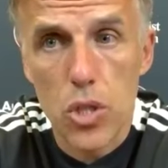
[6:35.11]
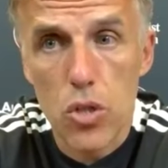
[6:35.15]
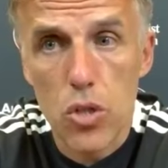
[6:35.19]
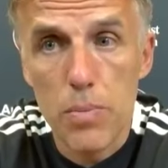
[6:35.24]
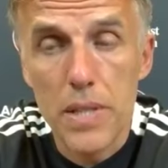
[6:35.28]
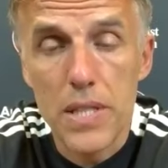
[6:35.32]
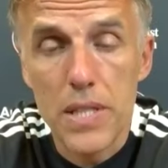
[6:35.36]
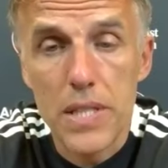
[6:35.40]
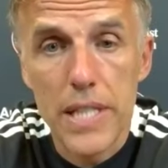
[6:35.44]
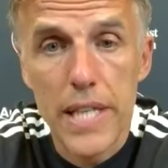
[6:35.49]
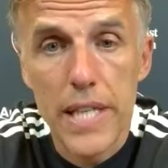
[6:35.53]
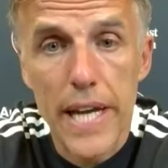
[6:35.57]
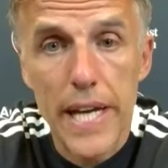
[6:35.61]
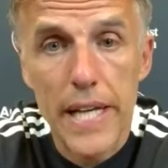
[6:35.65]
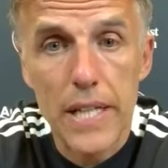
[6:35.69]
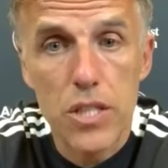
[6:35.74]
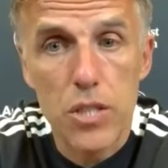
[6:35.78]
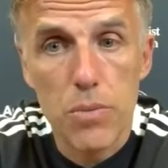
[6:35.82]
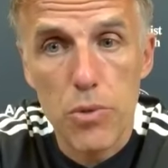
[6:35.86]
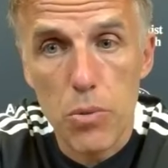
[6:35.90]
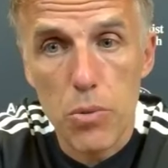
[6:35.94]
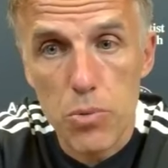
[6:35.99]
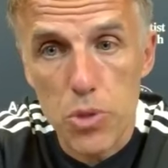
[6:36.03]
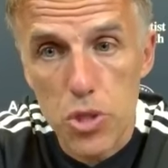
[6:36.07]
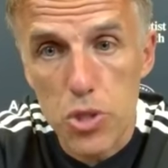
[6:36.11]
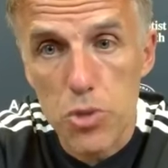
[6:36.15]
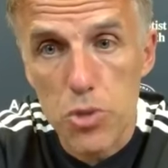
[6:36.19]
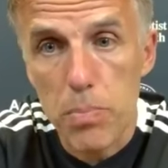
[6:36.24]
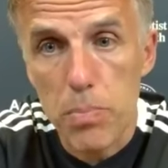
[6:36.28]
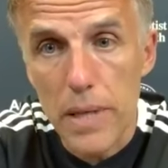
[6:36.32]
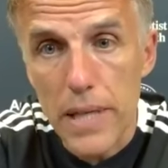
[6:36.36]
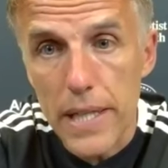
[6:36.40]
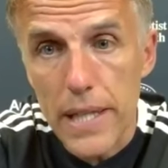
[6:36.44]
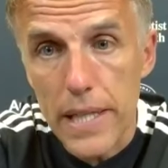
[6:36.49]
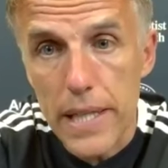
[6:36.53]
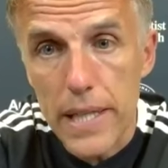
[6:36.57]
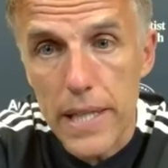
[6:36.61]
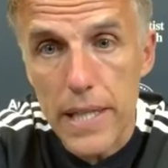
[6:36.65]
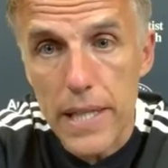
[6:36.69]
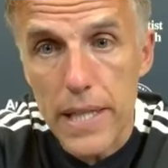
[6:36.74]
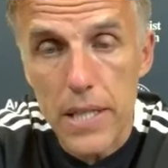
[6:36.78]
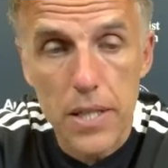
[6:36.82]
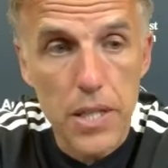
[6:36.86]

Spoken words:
come in today and to be up to speed.